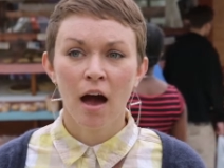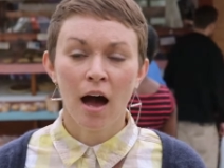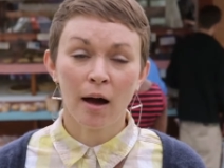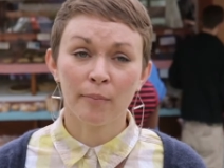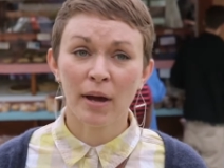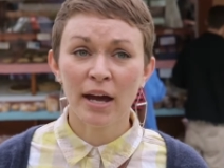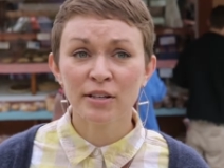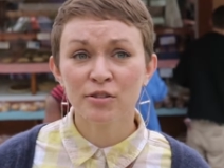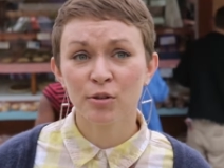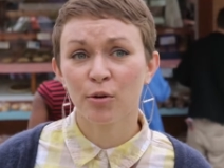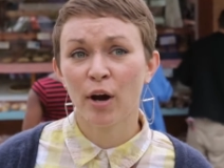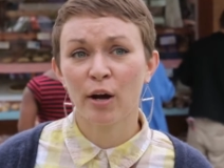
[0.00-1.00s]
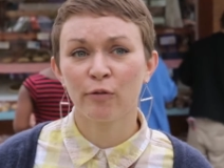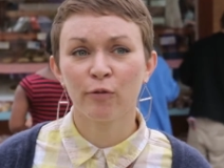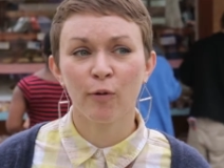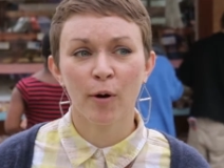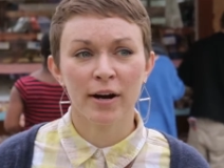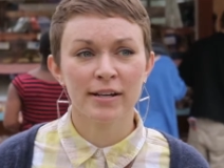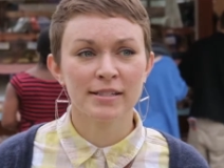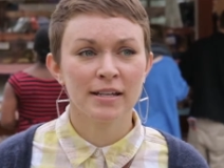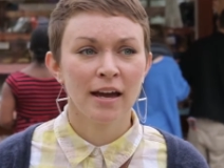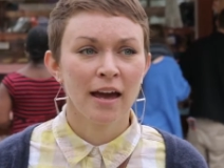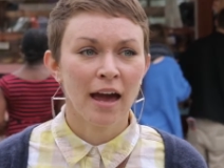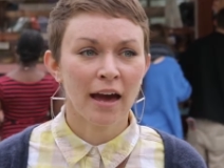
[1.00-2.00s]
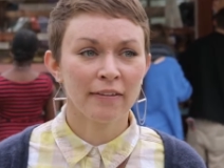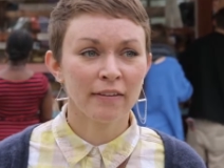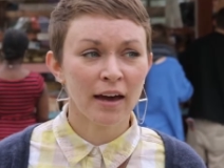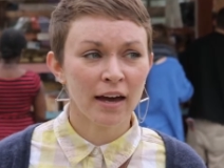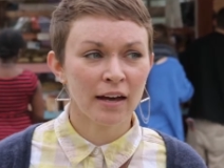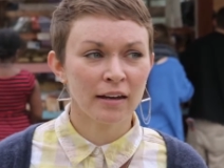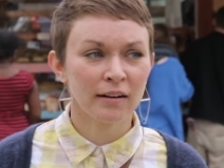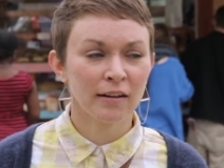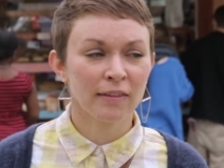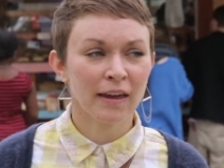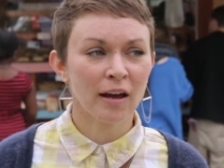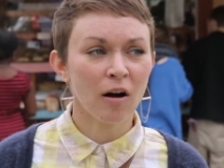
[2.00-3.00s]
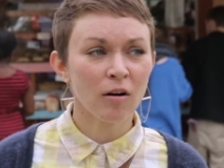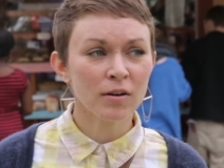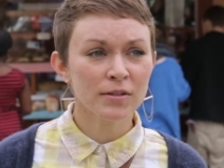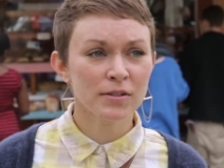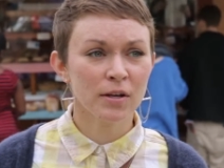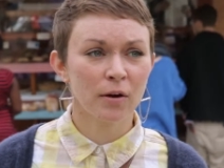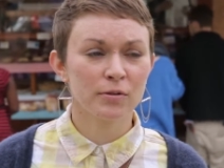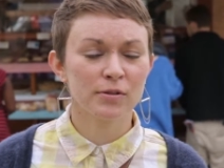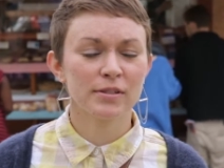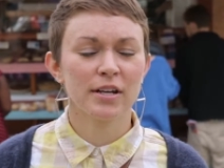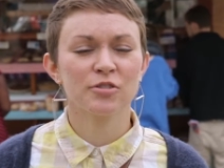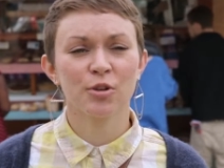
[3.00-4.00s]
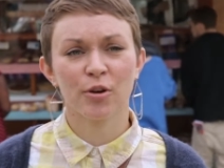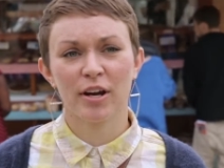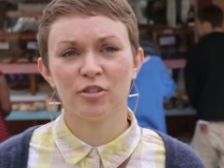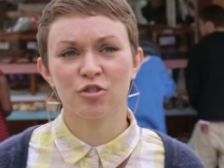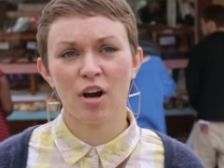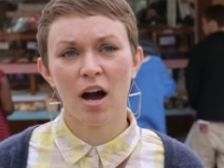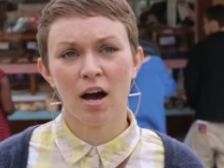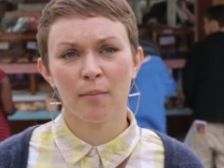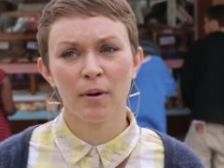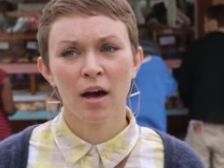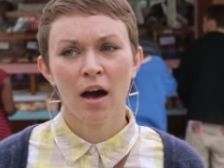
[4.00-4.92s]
um, and to Grand Forks. And then they also do such a great job